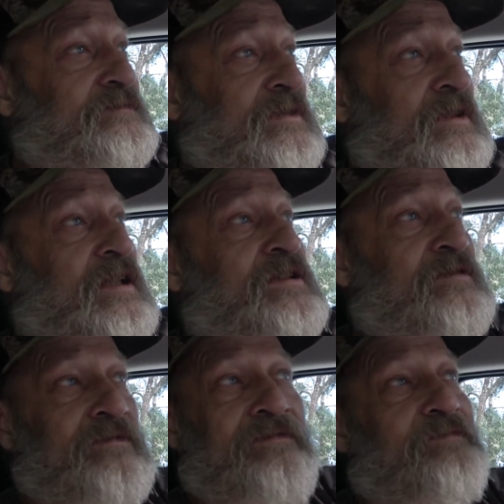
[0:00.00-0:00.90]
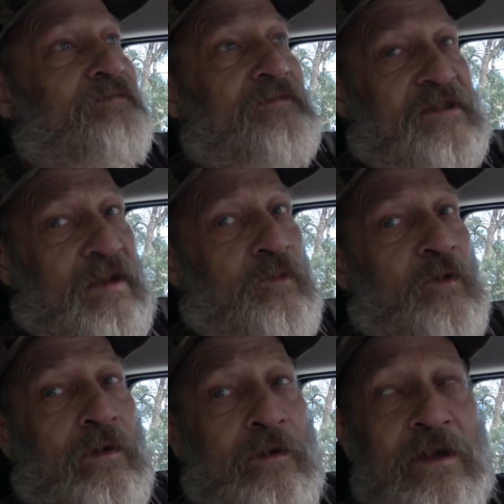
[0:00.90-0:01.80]
unless you're
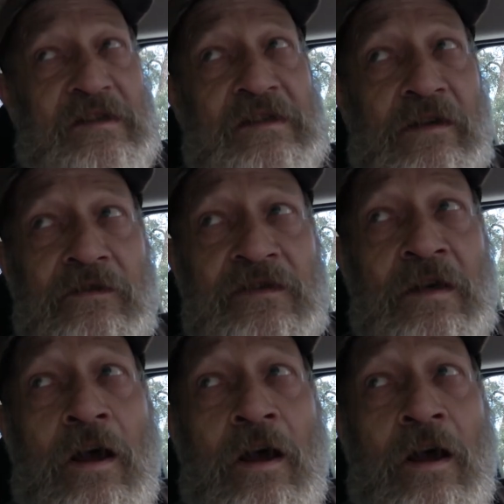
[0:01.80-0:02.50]
somewhere where it snows a